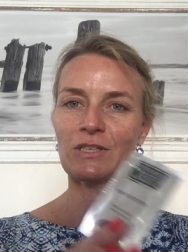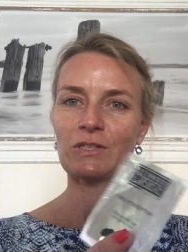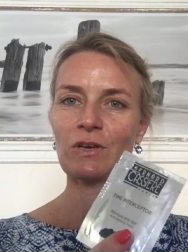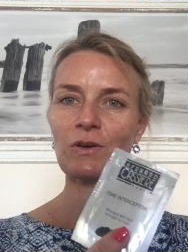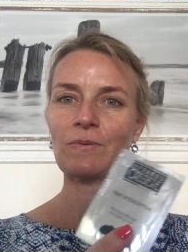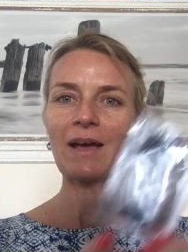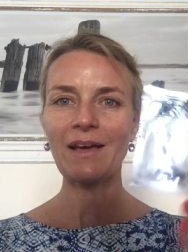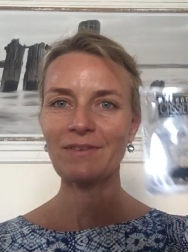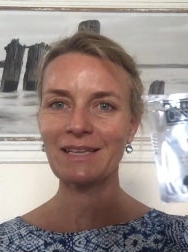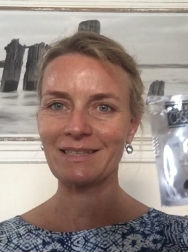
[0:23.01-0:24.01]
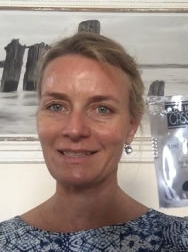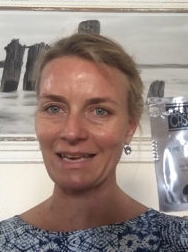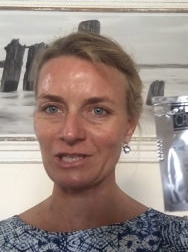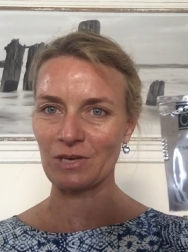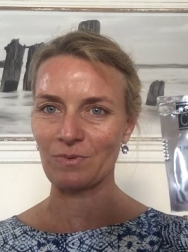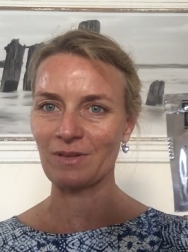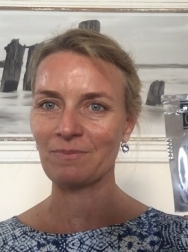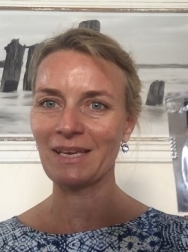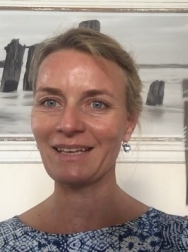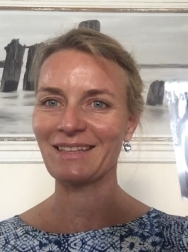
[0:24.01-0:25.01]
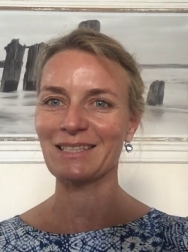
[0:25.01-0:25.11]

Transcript: So I have a little sachet with me,